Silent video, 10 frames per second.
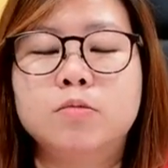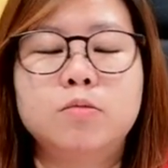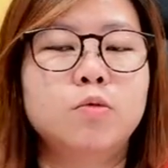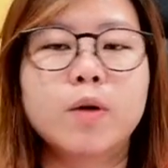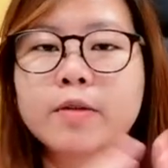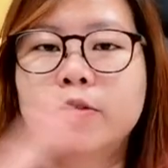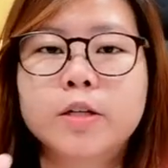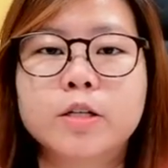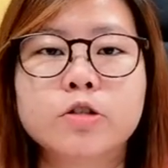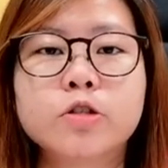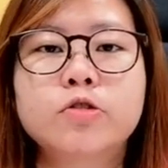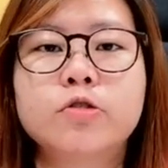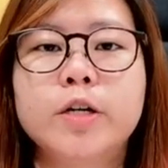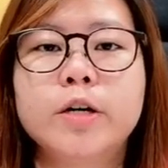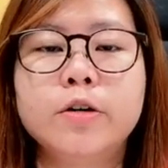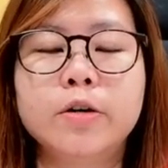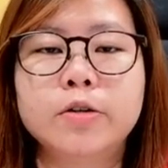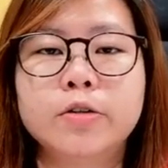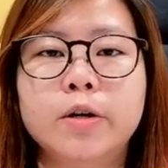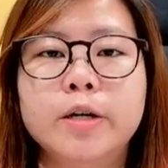whatever the industry that
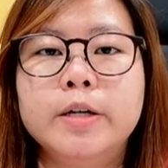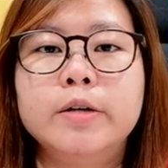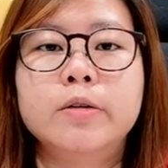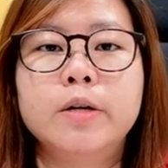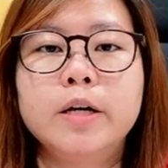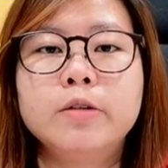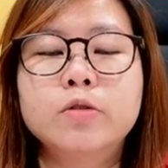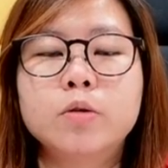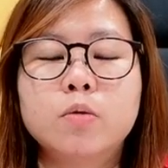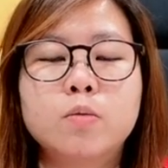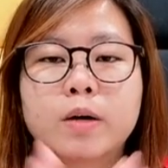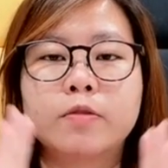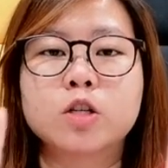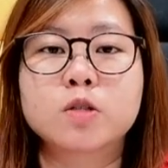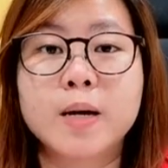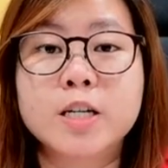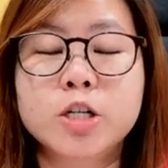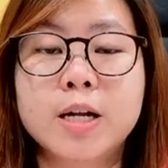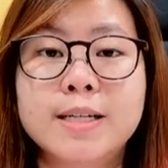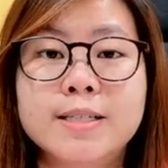you're in. Okay, so whatever your
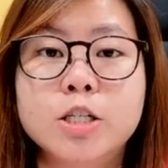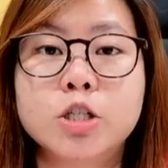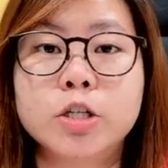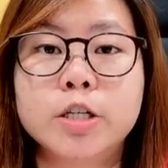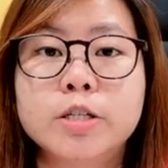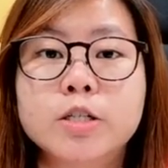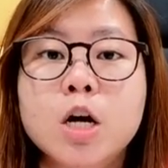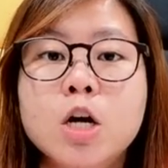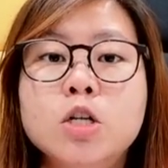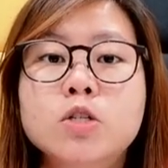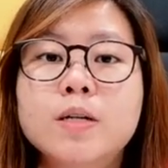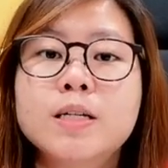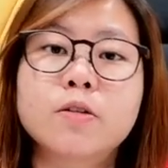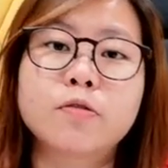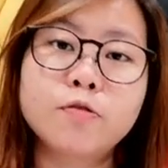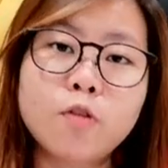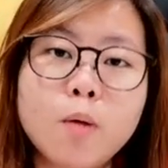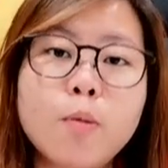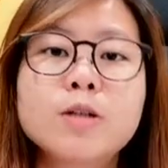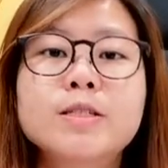specialization is. So that's the
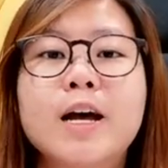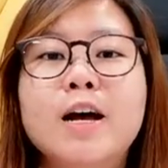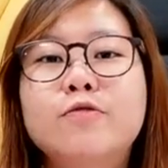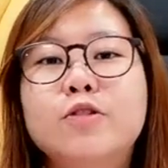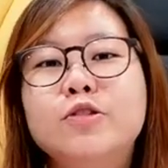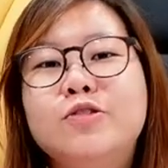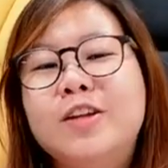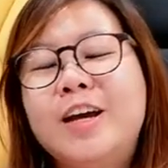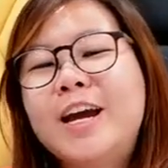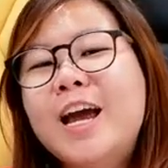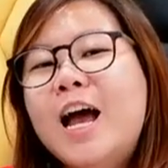4 points I have for you today.